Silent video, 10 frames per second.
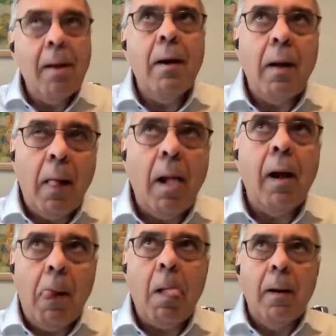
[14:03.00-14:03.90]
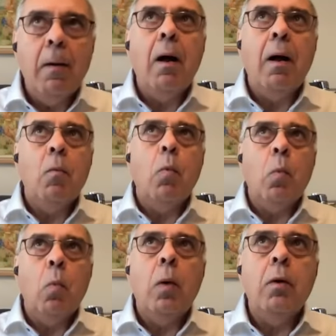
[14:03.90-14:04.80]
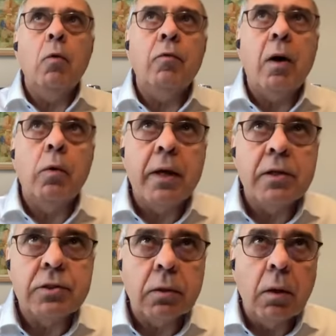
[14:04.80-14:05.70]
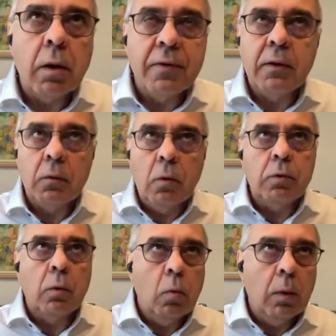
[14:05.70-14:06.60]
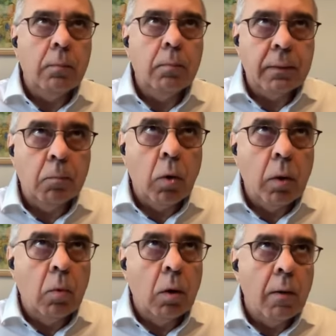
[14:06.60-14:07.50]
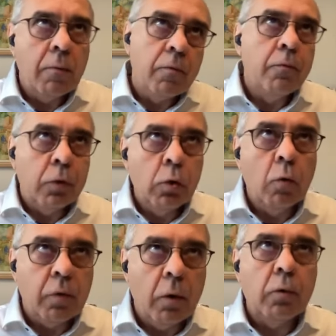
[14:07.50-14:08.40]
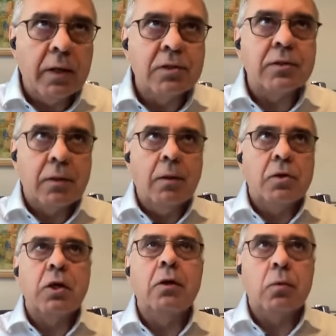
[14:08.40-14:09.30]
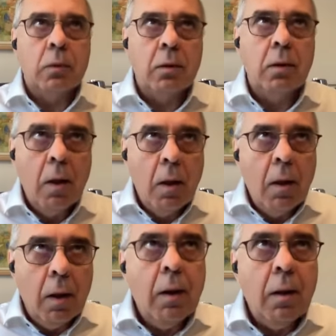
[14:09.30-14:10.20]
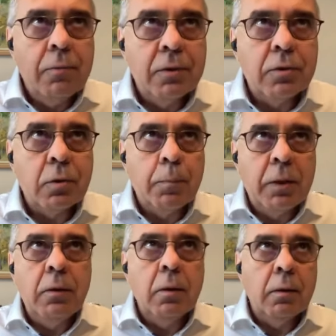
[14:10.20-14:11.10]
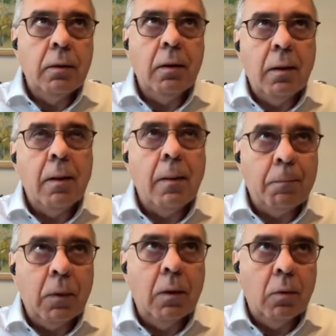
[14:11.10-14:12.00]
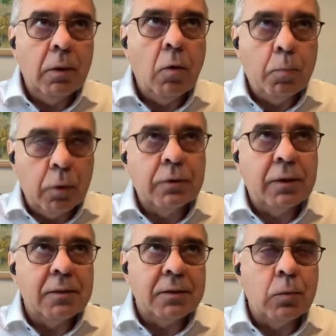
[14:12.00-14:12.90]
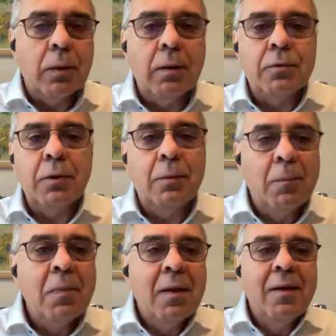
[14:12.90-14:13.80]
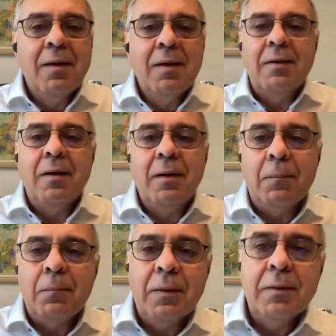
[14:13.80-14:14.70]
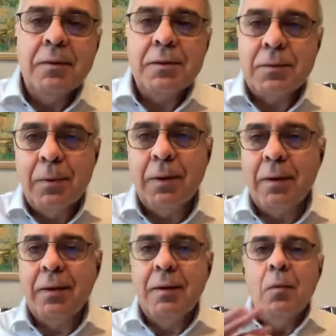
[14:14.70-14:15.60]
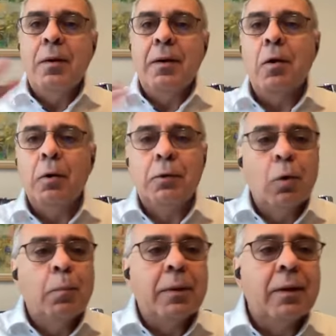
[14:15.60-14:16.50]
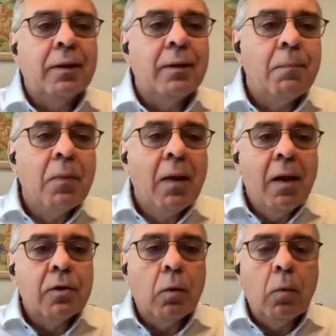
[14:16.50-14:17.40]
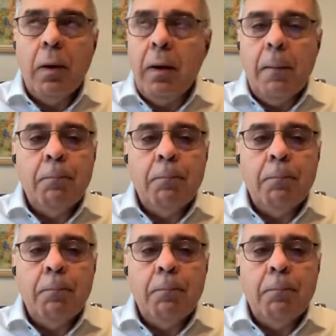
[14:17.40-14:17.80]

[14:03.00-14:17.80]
yeah. Uh, one of our guests, uh, I think not only one, but more, more, uh, a few of our guests uh, shared uh, this opinion uh, on our podcast as well. So, yeah, this is a very, very hot topic. so,